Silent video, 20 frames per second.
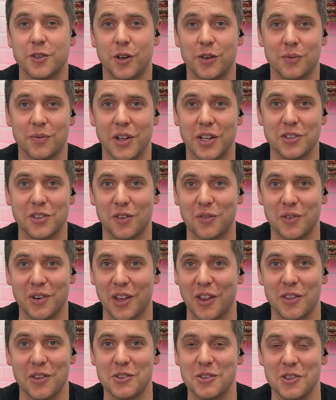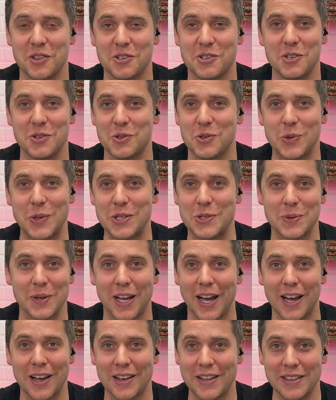all. That's all for now. Those are the two tweets we
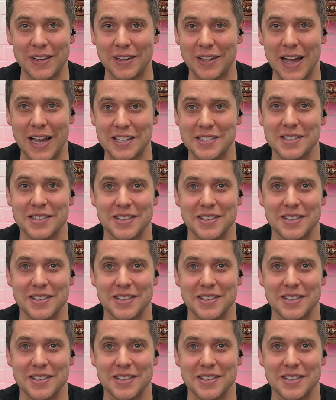got in the last